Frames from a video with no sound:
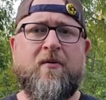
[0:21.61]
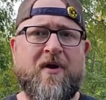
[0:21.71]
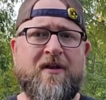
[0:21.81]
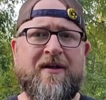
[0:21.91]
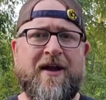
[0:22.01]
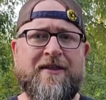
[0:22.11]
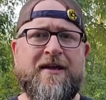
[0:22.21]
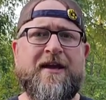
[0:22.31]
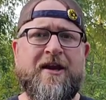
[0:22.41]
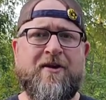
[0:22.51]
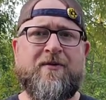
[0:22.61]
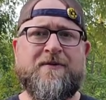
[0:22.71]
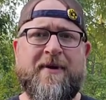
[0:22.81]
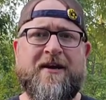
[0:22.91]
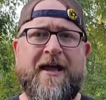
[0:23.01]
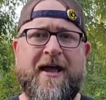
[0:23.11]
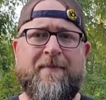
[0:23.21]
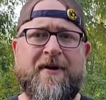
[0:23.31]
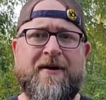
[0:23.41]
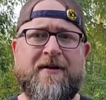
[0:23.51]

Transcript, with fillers: Well, I think you know what's about to happen.